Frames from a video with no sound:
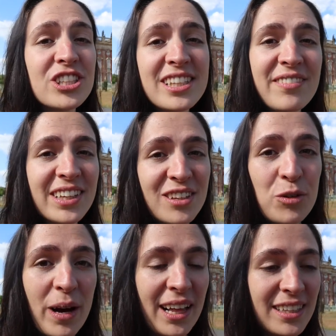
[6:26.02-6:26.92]
Leaving the
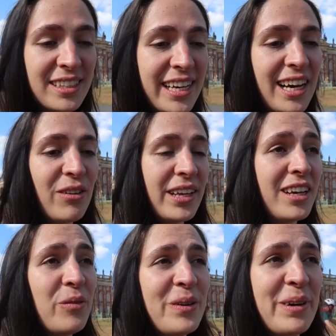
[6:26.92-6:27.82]
new palace now. I
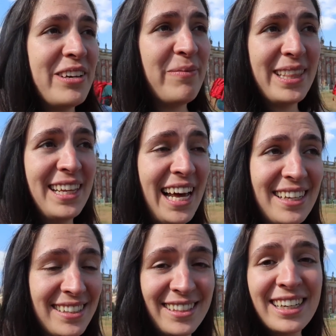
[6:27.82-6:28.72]
think we might have been the
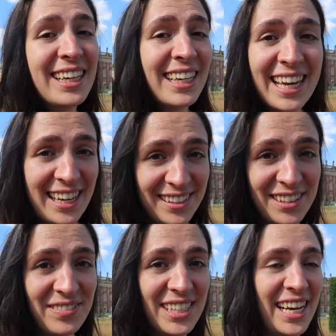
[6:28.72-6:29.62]
last
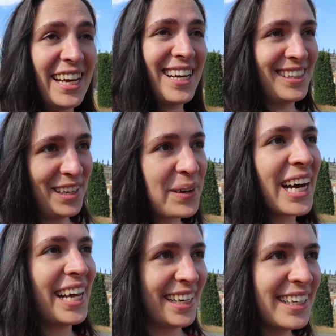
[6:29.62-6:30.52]
guests of the day because they were
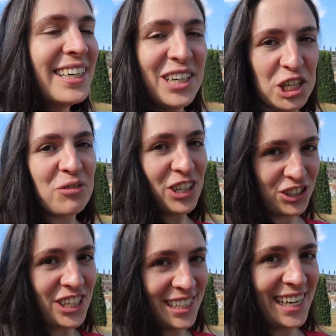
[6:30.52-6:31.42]
kind of
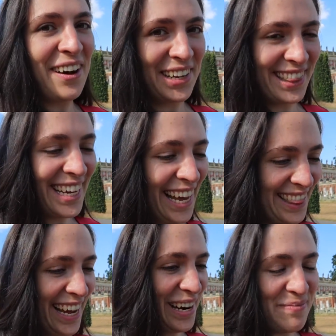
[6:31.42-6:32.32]
rushing us out at the
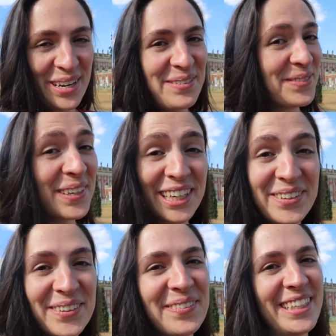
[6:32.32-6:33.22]
end there, but it was really cool.